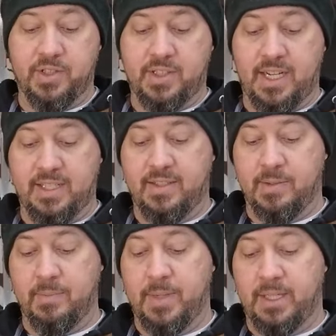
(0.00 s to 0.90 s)
It's got
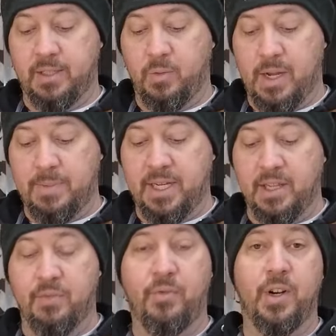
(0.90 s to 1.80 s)
some MOLLE webbing
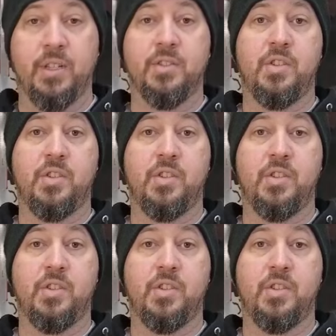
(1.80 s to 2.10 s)
on the front,